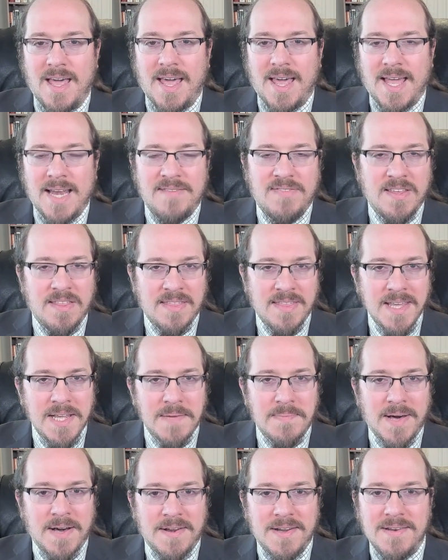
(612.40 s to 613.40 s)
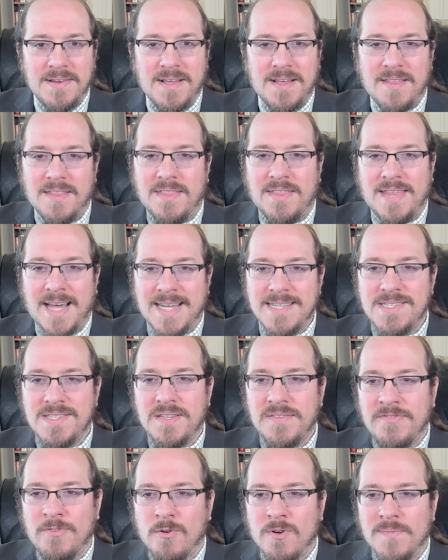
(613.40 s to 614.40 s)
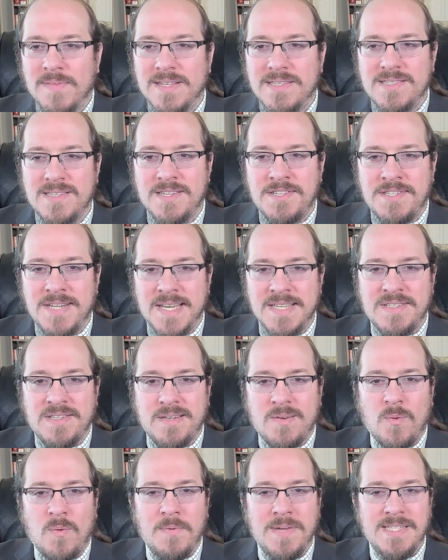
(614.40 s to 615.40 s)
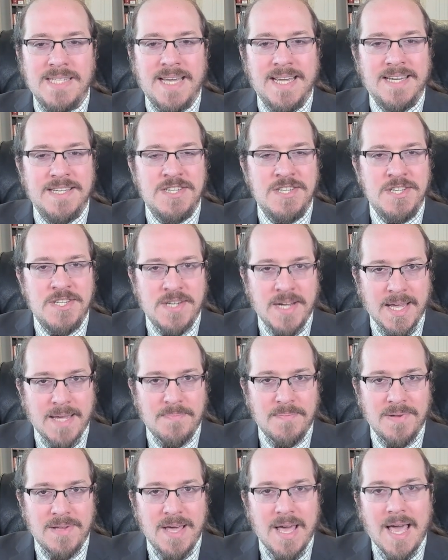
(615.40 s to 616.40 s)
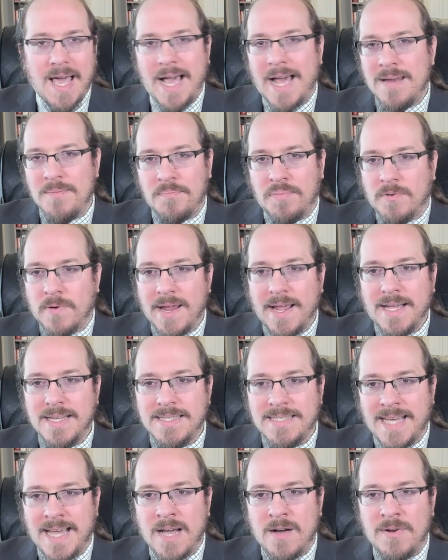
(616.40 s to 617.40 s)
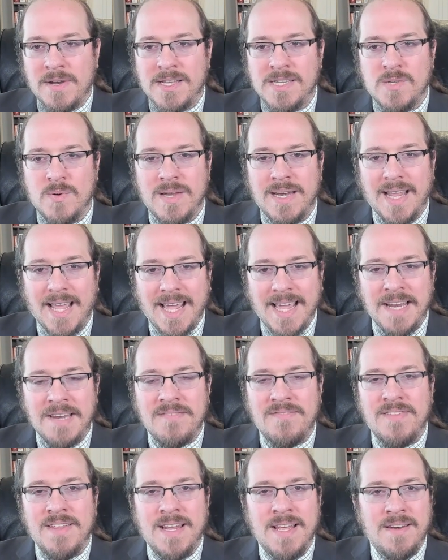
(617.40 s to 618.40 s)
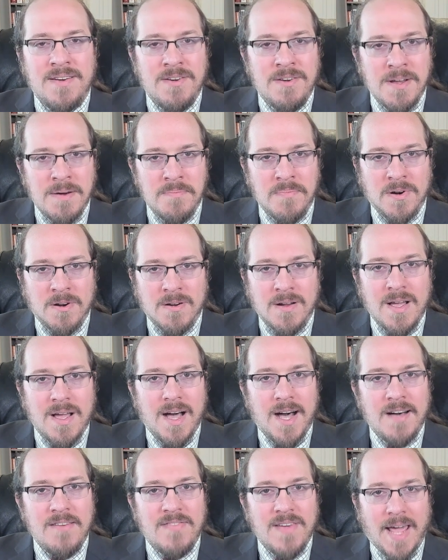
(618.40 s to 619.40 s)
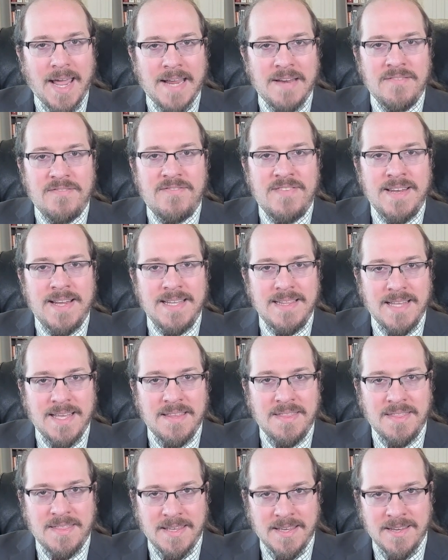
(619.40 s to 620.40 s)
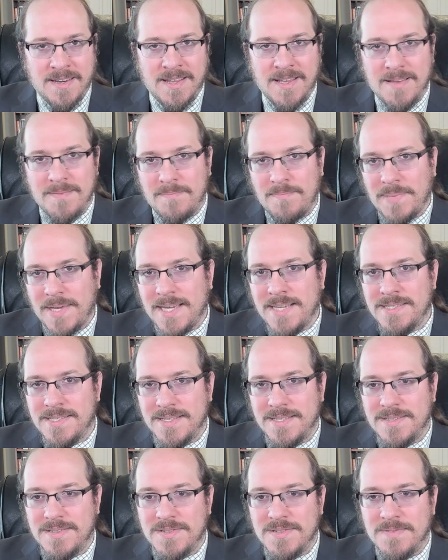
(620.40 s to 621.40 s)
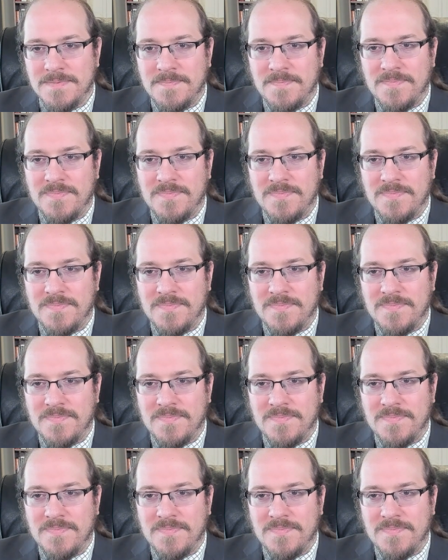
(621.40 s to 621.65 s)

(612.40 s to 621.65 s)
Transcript: And if you think about it, that's the form that's suggested when we take a shape and break it down into an infinite number of infinitely thin pieces.